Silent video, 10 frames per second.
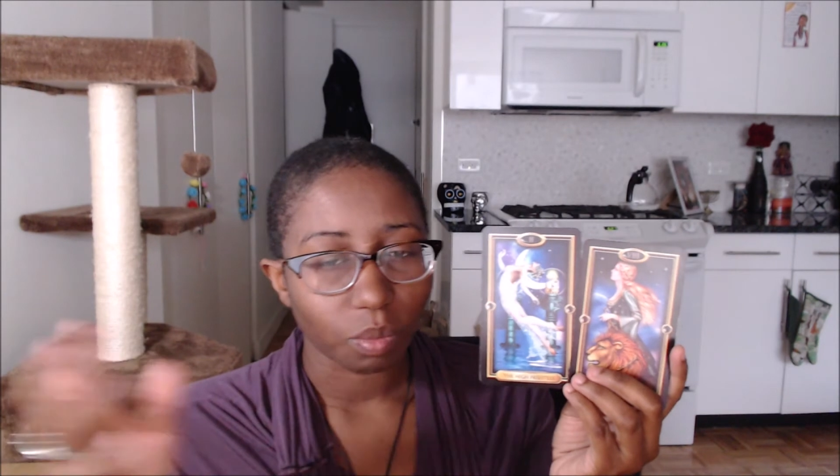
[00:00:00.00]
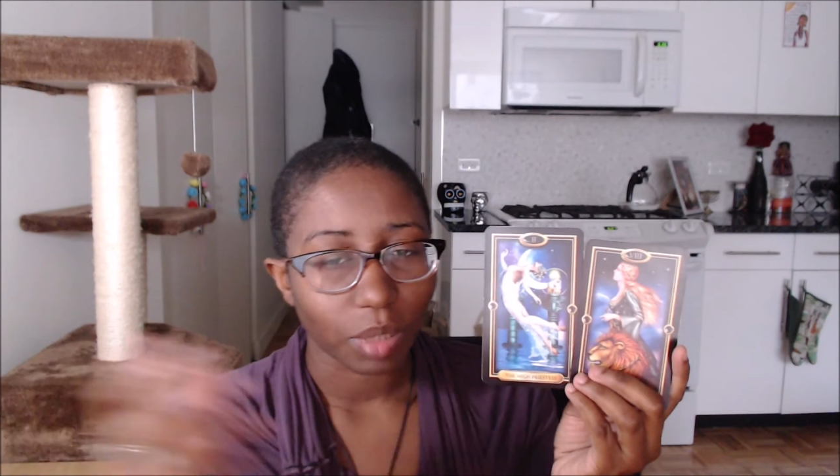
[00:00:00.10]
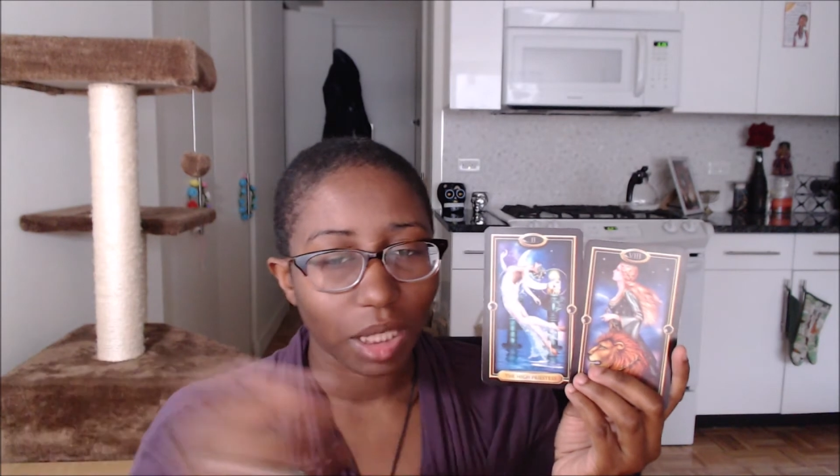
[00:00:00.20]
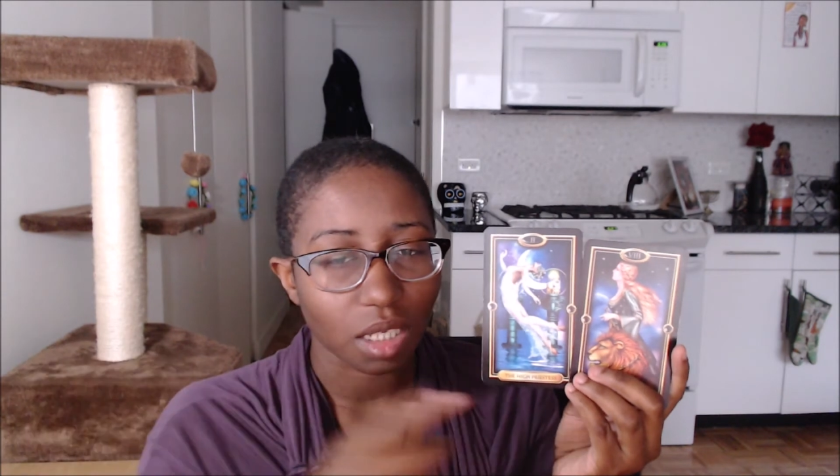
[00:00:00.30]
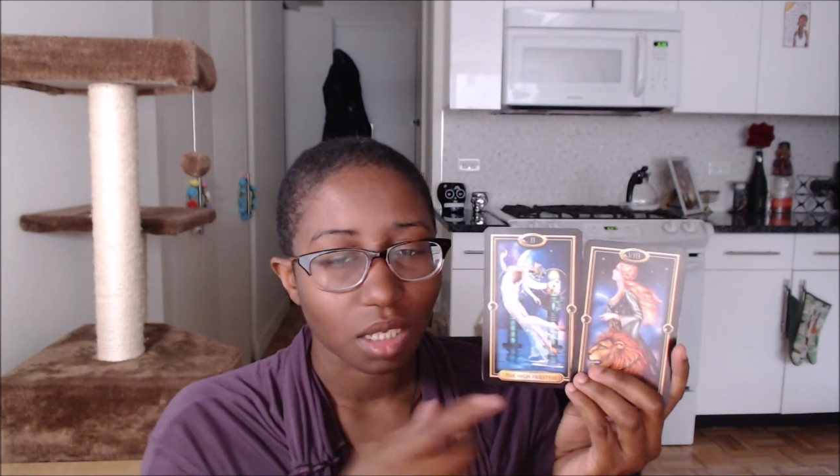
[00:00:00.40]

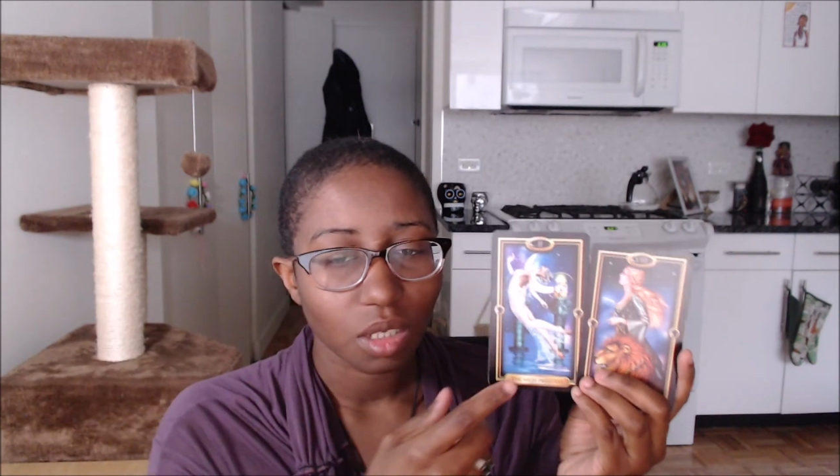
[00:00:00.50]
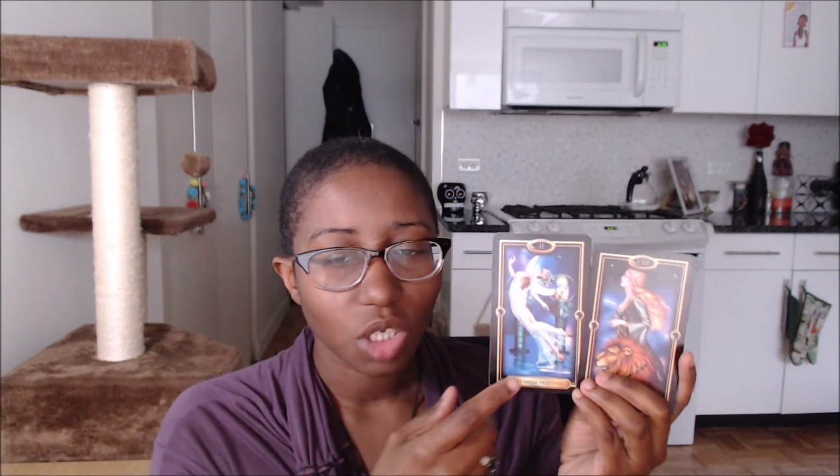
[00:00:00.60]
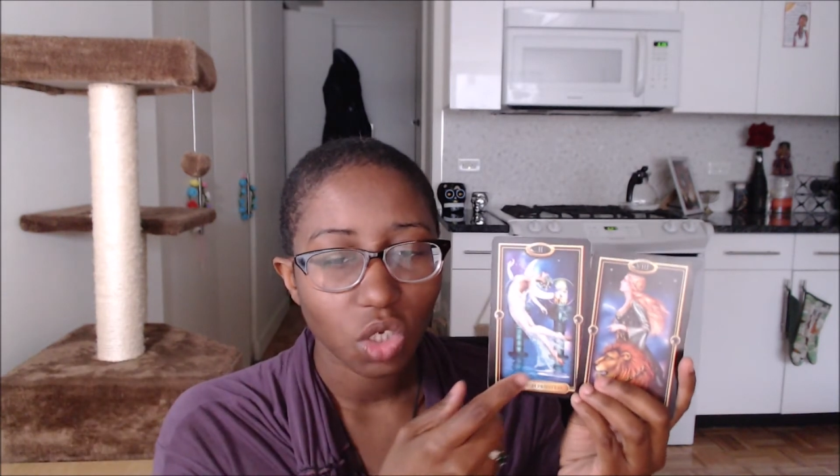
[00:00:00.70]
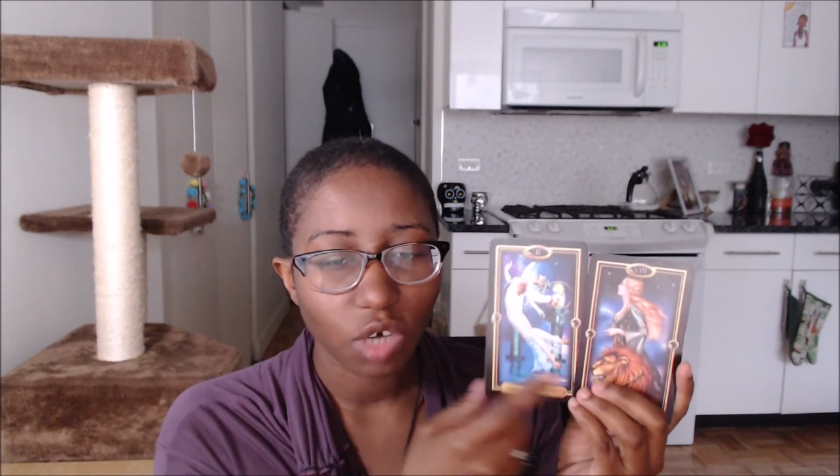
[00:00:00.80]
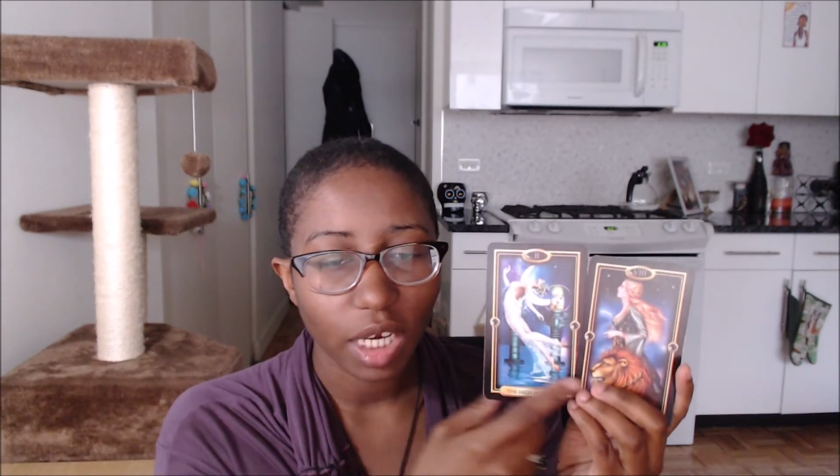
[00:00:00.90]
because
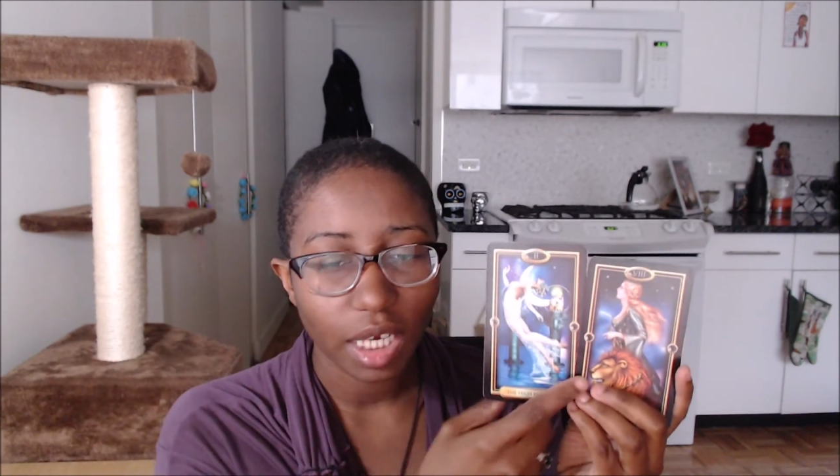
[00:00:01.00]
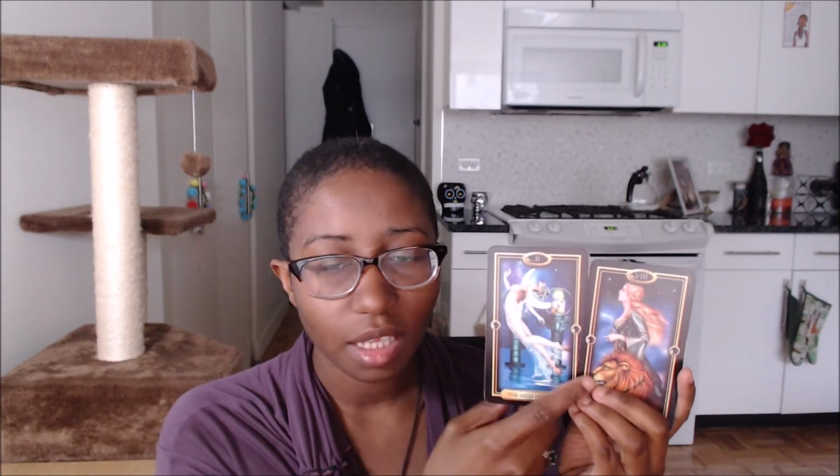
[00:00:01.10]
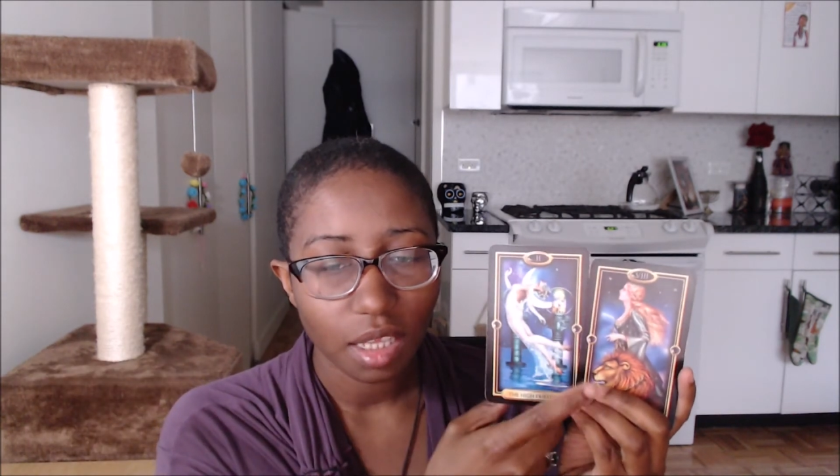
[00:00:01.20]
strength